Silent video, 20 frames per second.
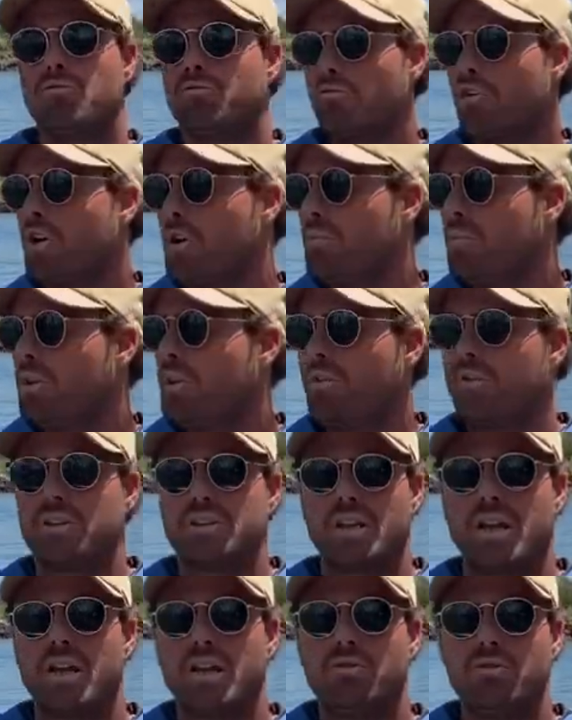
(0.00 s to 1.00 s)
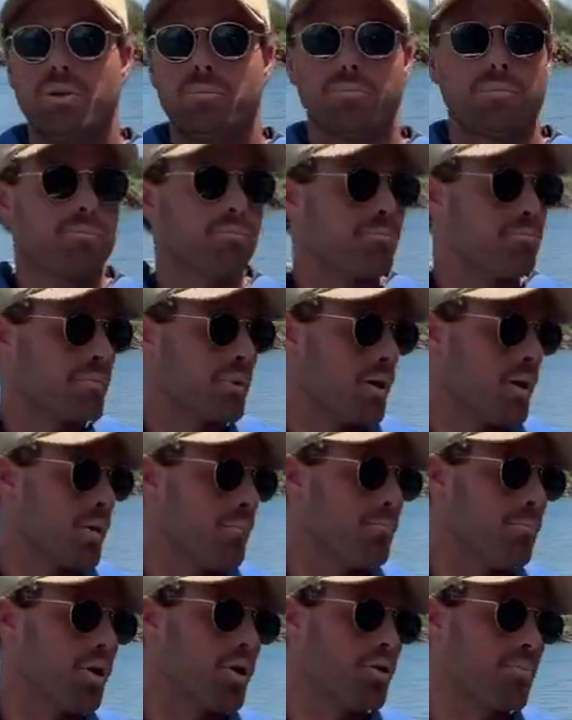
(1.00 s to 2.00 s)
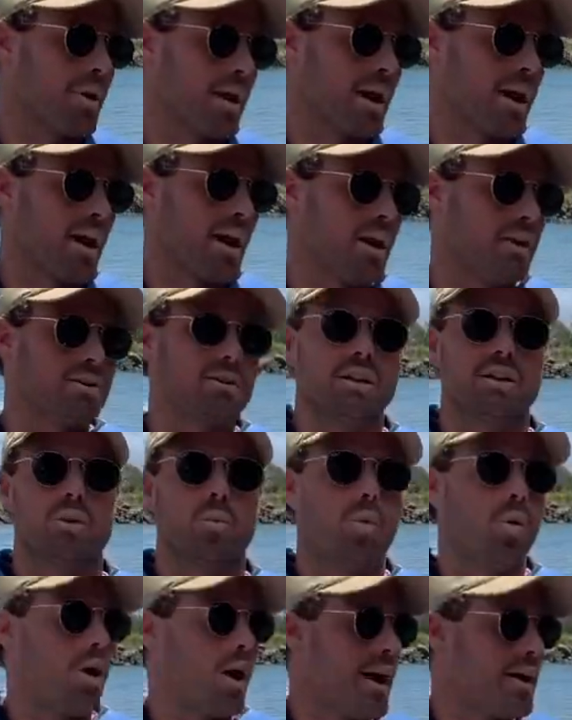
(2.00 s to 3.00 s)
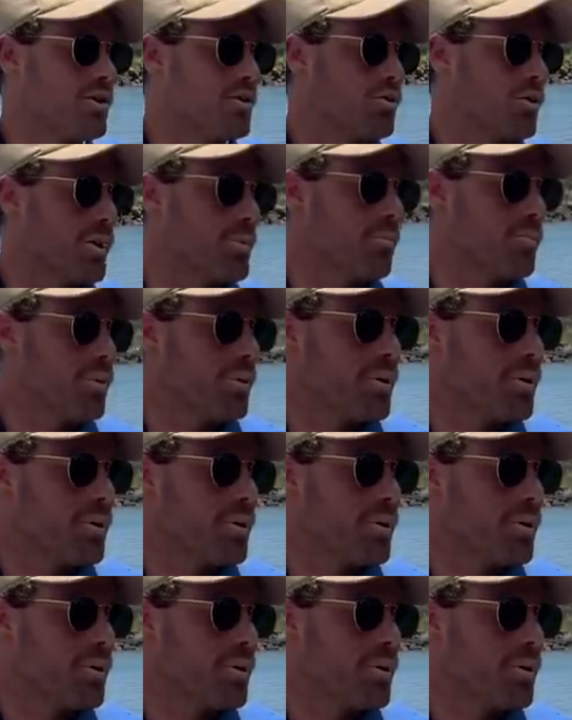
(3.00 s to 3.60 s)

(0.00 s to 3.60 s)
firmly on the T grip, bottom hand in a wide grip,